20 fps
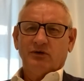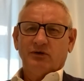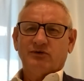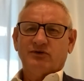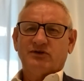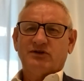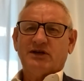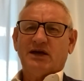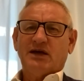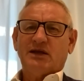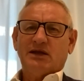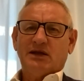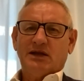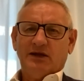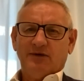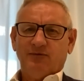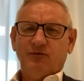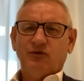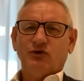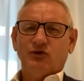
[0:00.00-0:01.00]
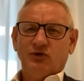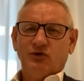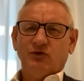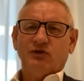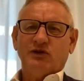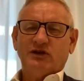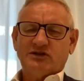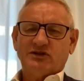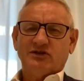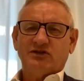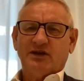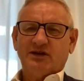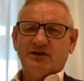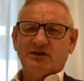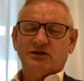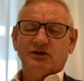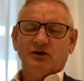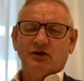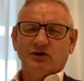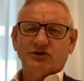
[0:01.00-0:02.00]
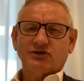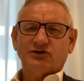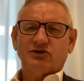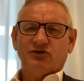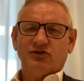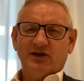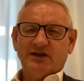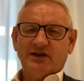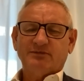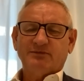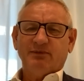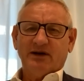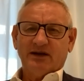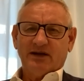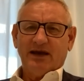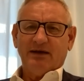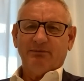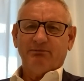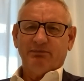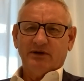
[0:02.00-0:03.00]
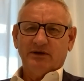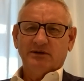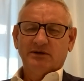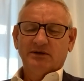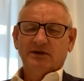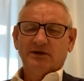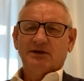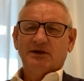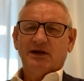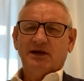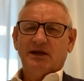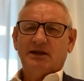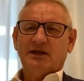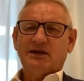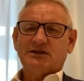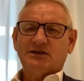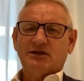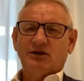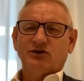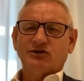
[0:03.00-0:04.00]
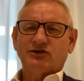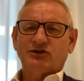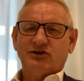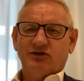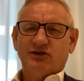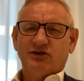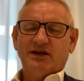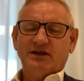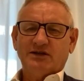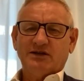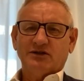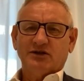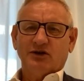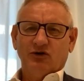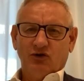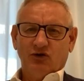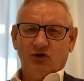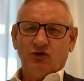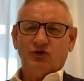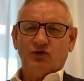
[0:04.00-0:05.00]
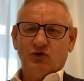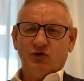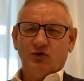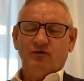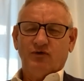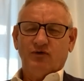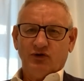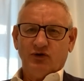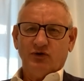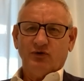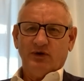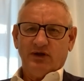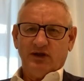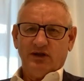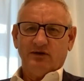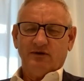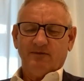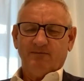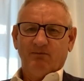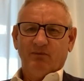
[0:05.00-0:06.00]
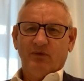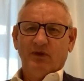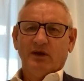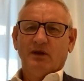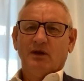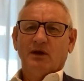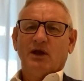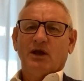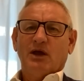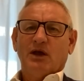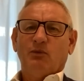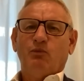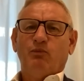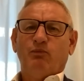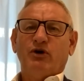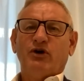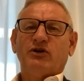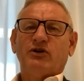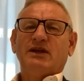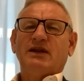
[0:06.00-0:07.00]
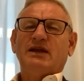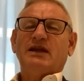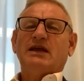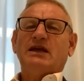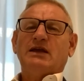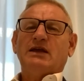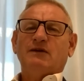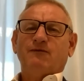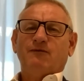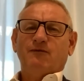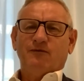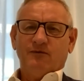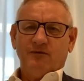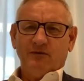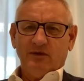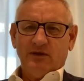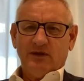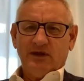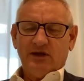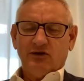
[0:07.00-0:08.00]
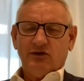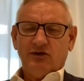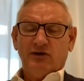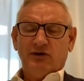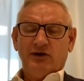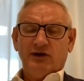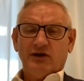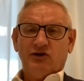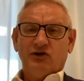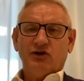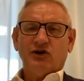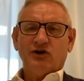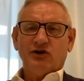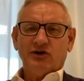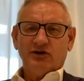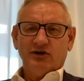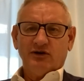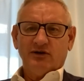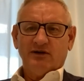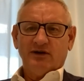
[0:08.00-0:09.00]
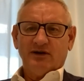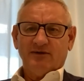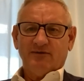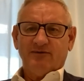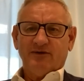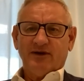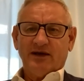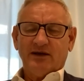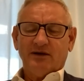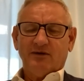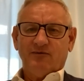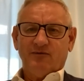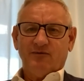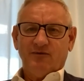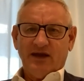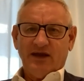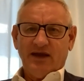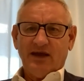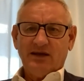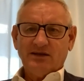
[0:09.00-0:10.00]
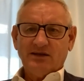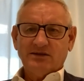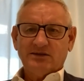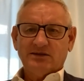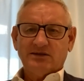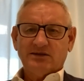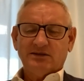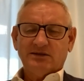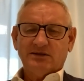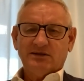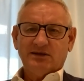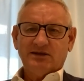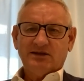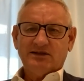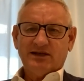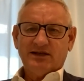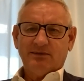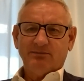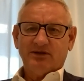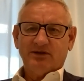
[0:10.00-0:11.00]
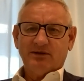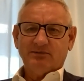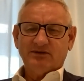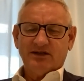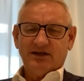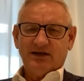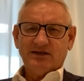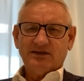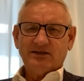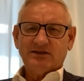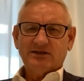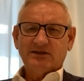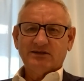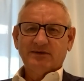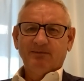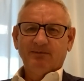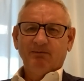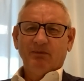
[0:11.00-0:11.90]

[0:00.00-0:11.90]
to say that if you do these things, nasty things might happen. And these nasty things are not good for you either. But if the deterrent effect fails, and it sometimes does,